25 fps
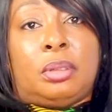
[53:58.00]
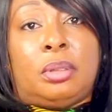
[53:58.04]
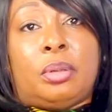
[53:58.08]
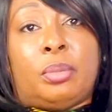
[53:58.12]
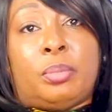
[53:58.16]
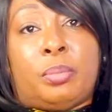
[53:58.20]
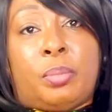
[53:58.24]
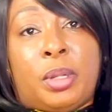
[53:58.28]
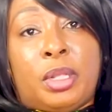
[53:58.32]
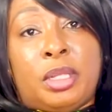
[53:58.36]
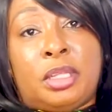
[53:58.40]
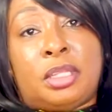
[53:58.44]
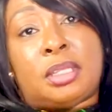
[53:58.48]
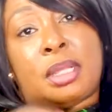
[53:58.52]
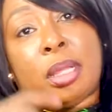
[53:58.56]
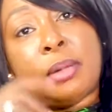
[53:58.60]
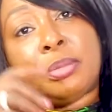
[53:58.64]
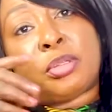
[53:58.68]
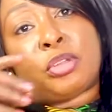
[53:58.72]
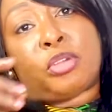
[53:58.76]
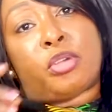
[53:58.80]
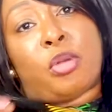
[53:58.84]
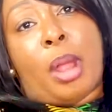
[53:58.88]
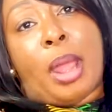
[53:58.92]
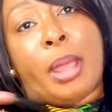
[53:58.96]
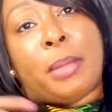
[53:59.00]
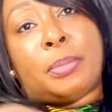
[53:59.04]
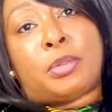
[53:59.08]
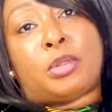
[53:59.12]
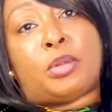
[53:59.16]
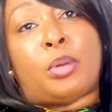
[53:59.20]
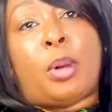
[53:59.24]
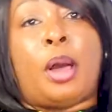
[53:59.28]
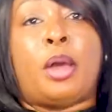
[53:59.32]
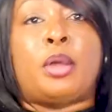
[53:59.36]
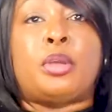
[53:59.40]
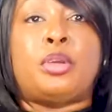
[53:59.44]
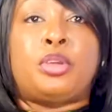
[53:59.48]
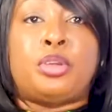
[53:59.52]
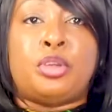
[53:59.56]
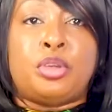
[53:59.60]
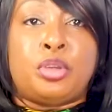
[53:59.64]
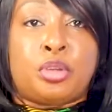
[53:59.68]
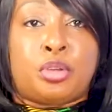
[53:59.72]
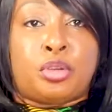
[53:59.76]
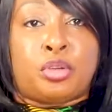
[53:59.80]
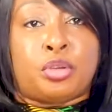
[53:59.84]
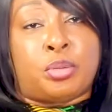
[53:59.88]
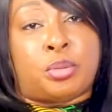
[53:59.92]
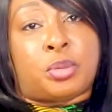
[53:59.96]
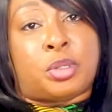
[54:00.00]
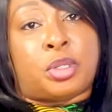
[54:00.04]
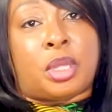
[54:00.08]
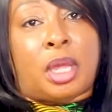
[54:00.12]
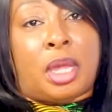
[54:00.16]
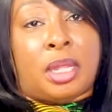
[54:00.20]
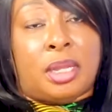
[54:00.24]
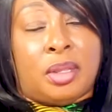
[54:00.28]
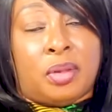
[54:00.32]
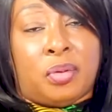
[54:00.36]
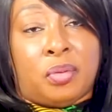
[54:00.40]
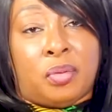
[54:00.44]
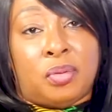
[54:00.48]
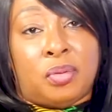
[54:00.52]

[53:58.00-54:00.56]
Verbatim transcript: Please subscribe to our YouTube channel,